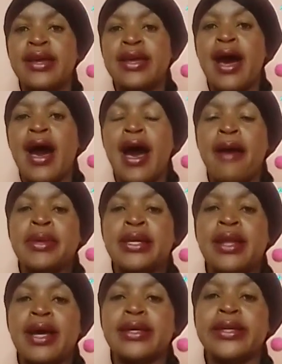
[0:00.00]
Yeah, I
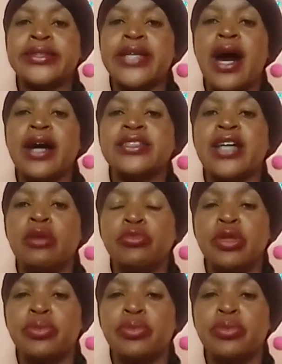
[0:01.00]
mean, it's high time